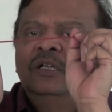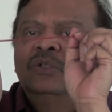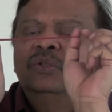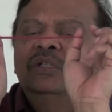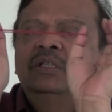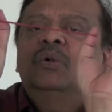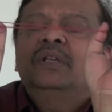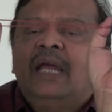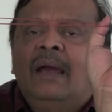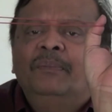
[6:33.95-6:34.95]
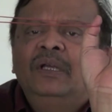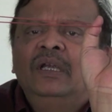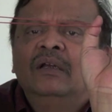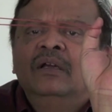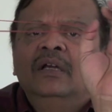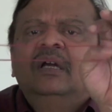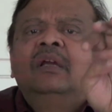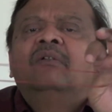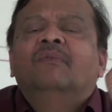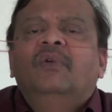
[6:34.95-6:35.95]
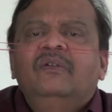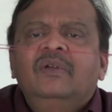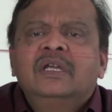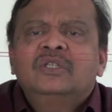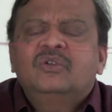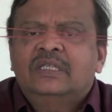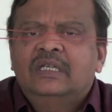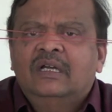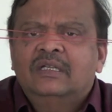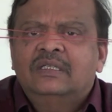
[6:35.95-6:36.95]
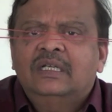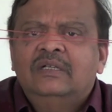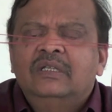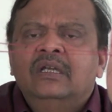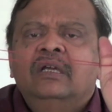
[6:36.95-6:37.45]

So this is what is happening. When we are stressing ourselves,